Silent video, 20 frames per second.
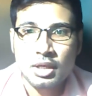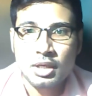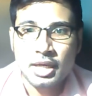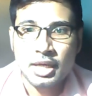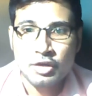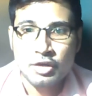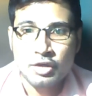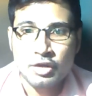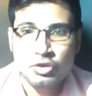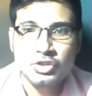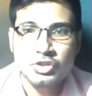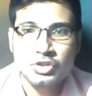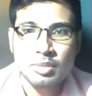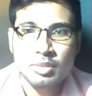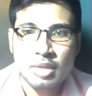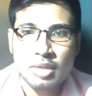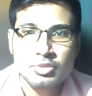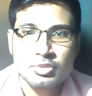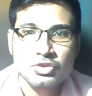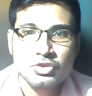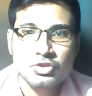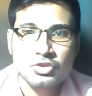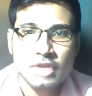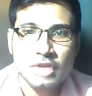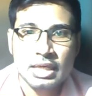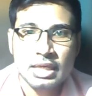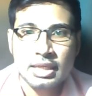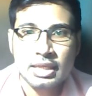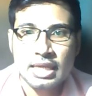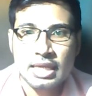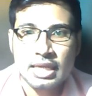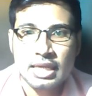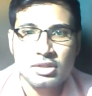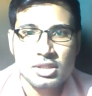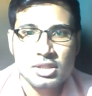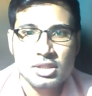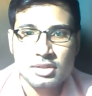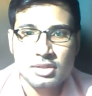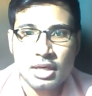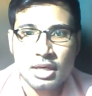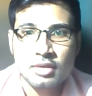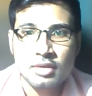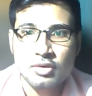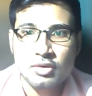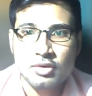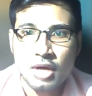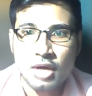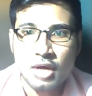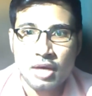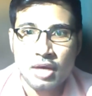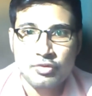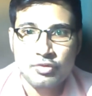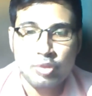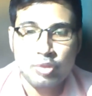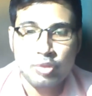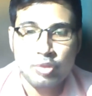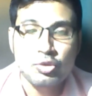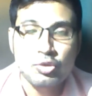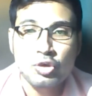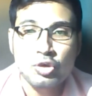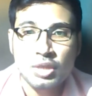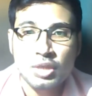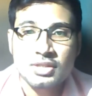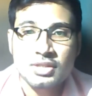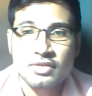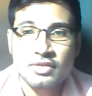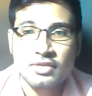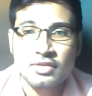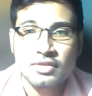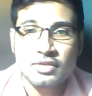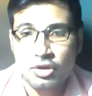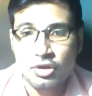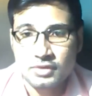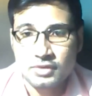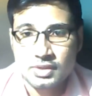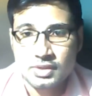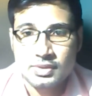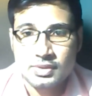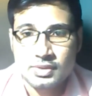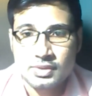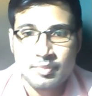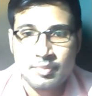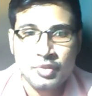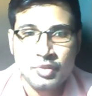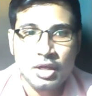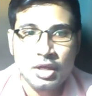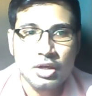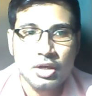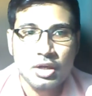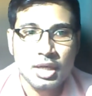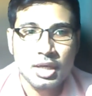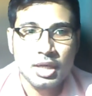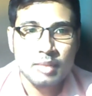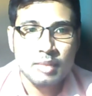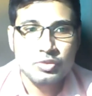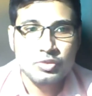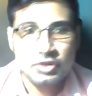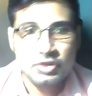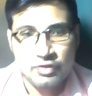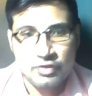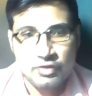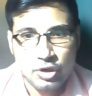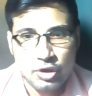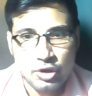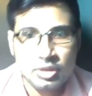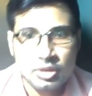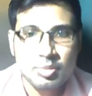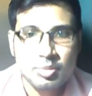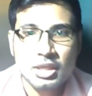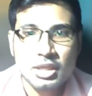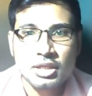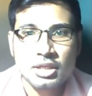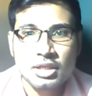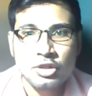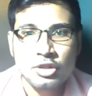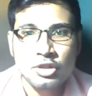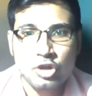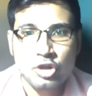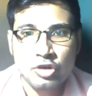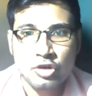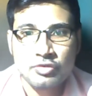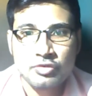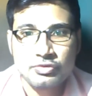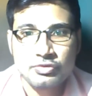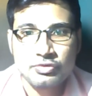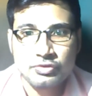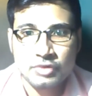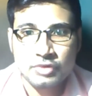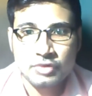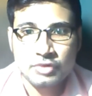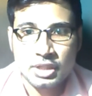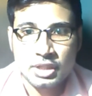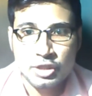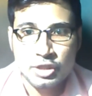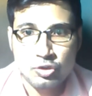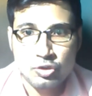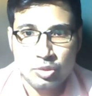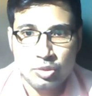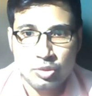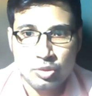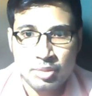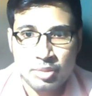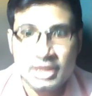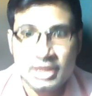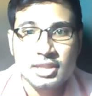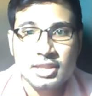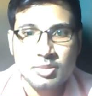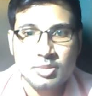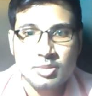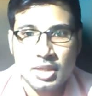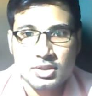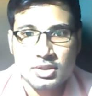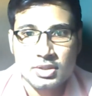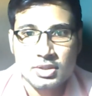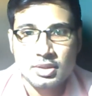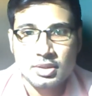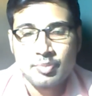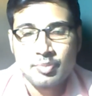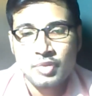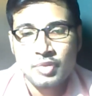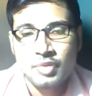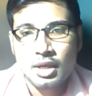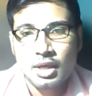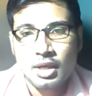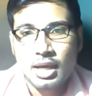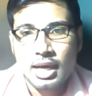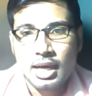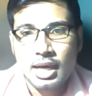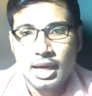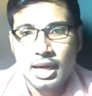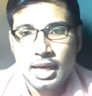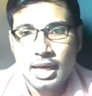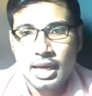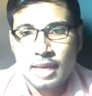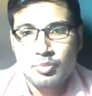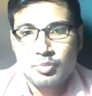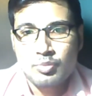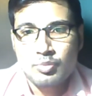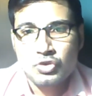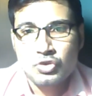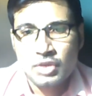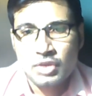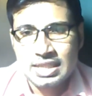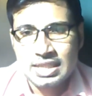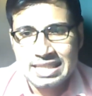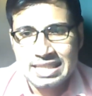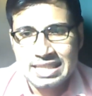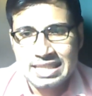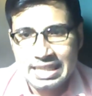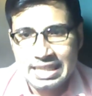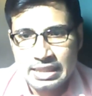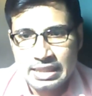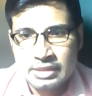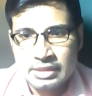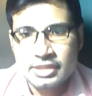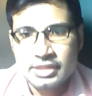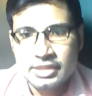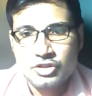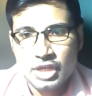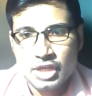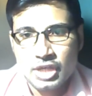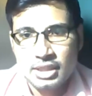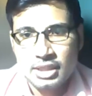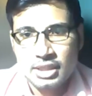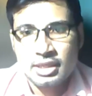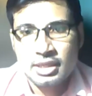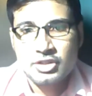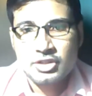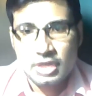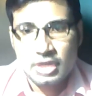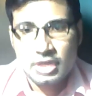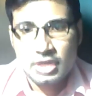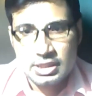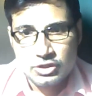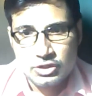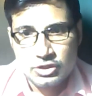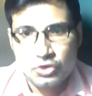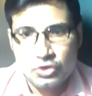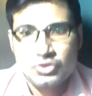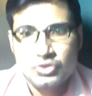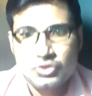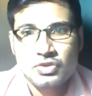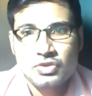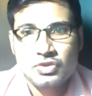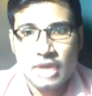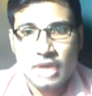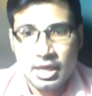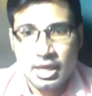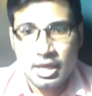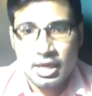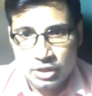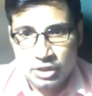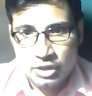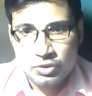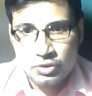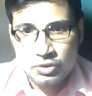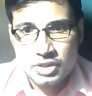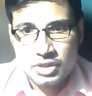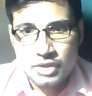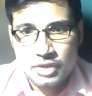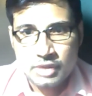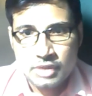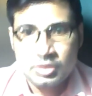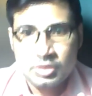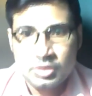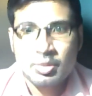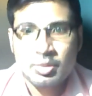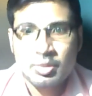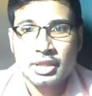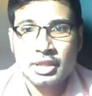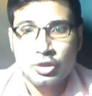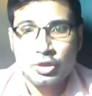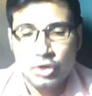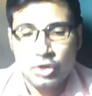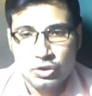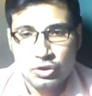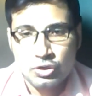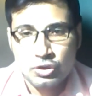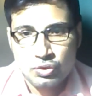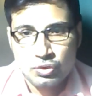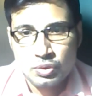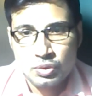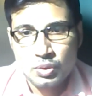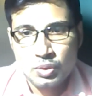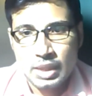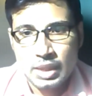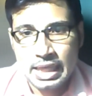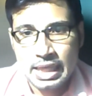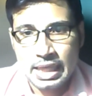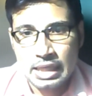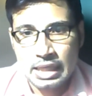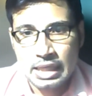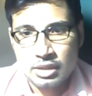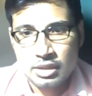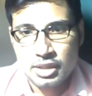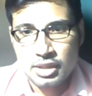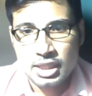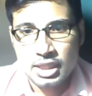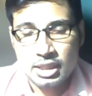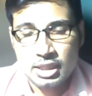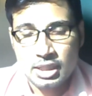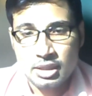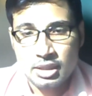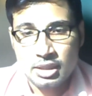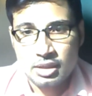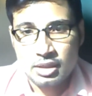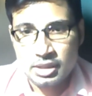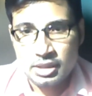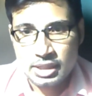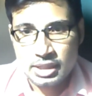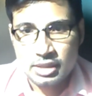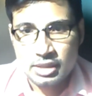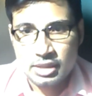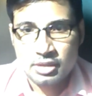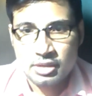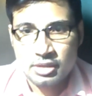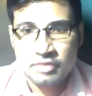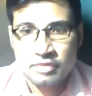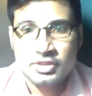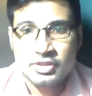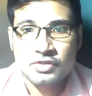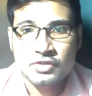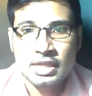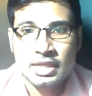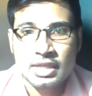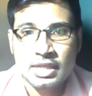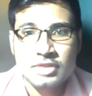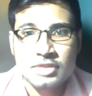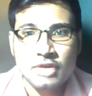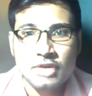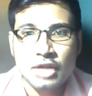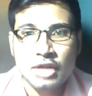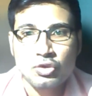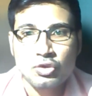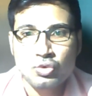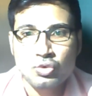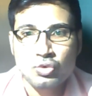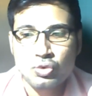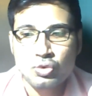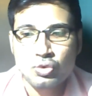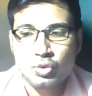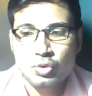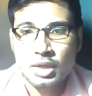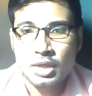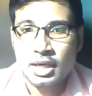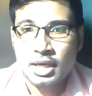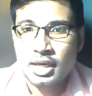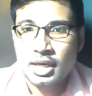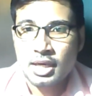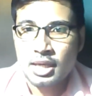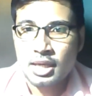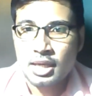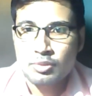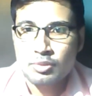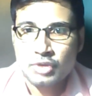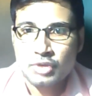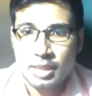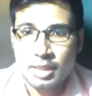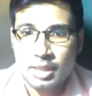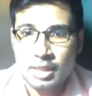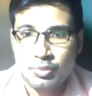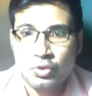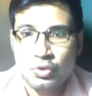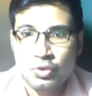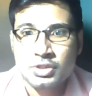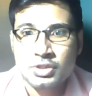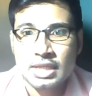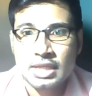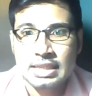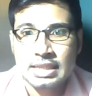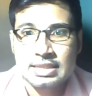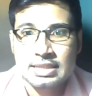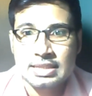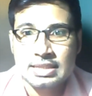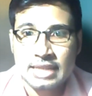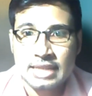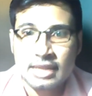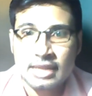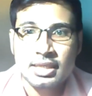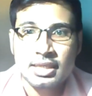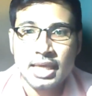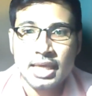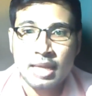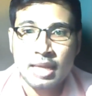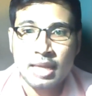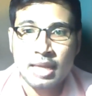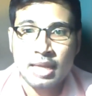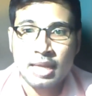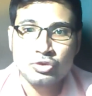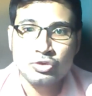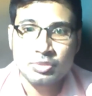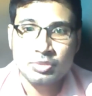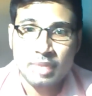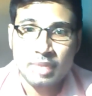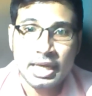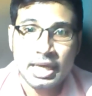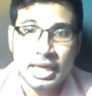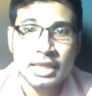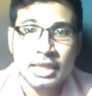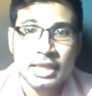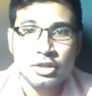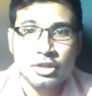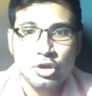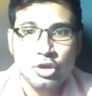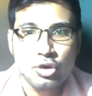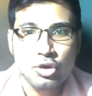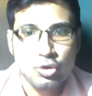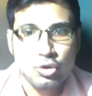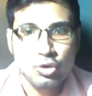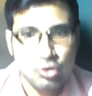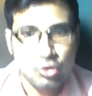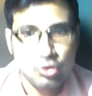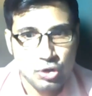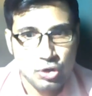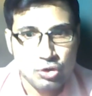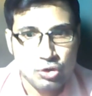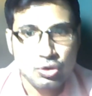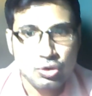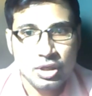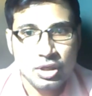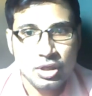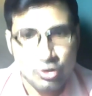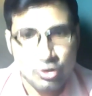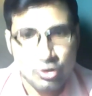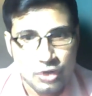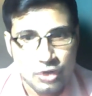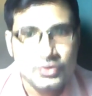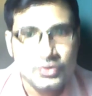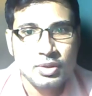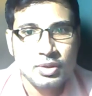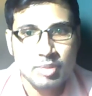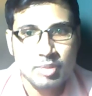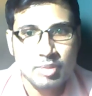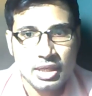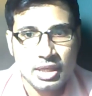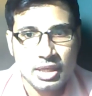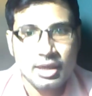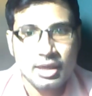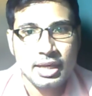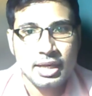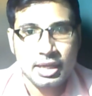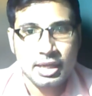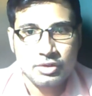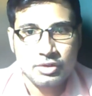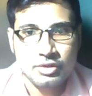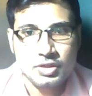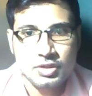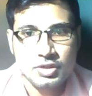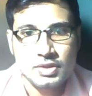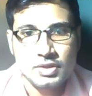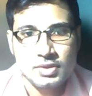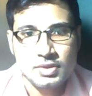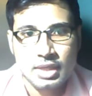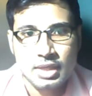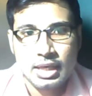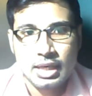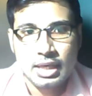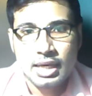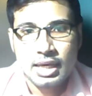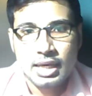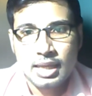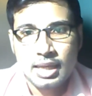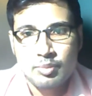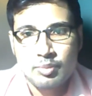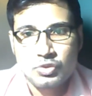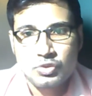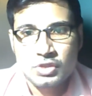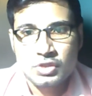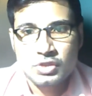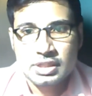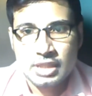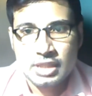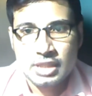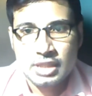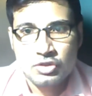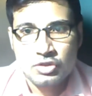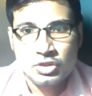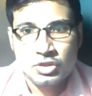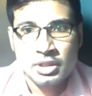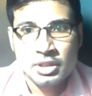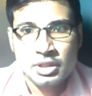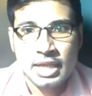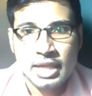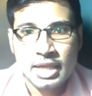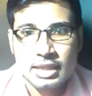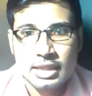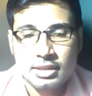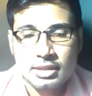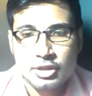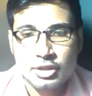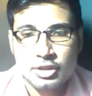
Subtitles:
Ecuador's repayments to China again restart from 2027 onwards. So they've gotten a period of breathing space. So it's clear that China and China's institutions are ready to restructure, but they're going through a learning curve, as well as trying to come to an approach that is then able to apply, across the BRI countries. So it's essential that,